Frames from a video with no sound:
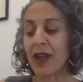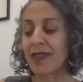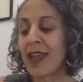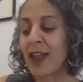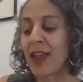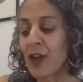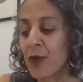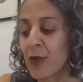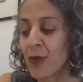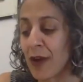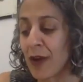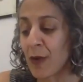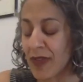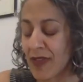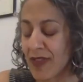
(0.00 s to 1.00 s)
great, thank you.
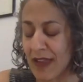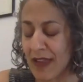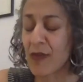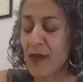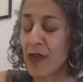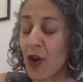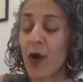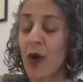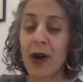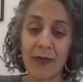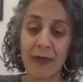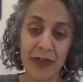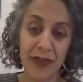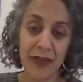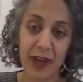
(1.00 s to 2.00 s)
That was so
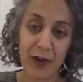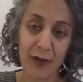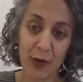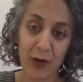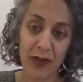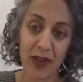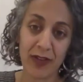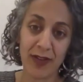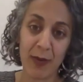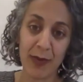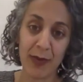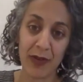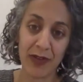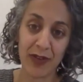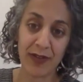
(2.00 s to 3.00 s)
helpful to hear those
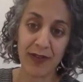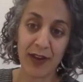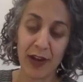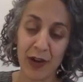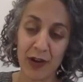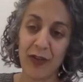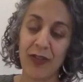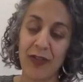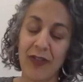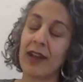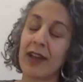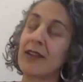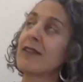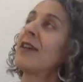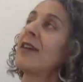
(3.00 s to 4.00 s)
examples and to
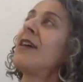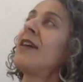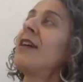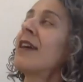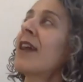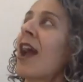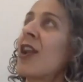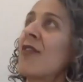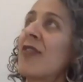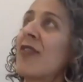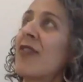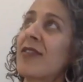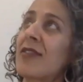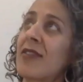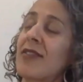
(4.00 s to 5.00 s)
understand kind of
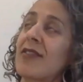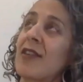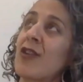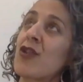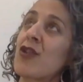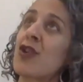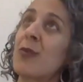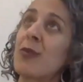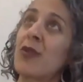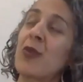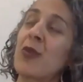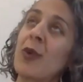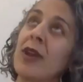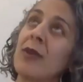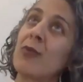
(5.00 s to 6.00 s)
this distinction
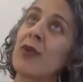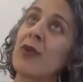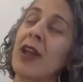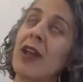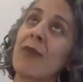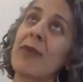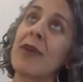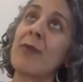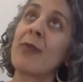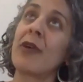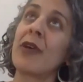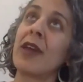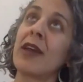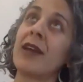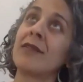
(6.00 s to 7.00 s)
between bringing
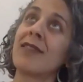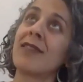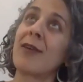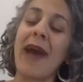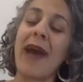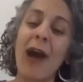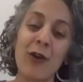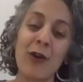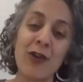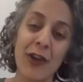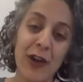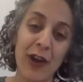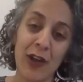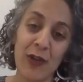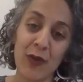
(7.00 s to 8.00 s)
people in. That power
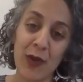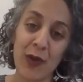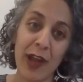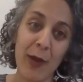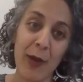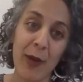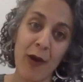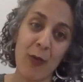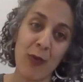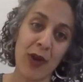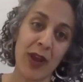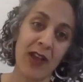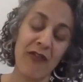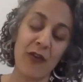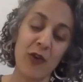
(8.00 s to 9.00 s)
sharing is really about
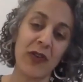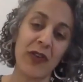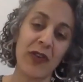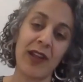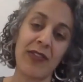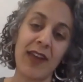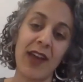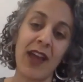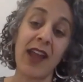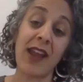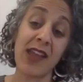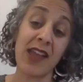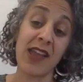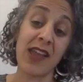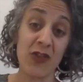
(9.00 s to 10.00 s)
bringing folks in at the
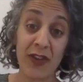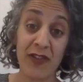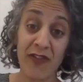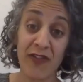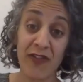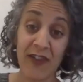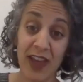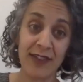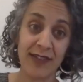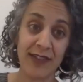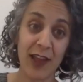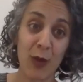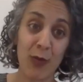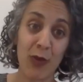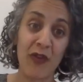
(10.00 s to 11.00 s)
ideation phase,
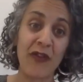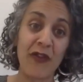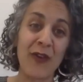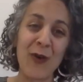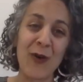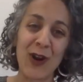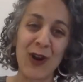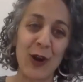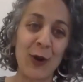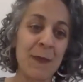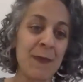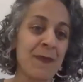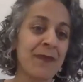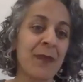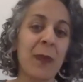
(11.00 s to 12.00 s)
like before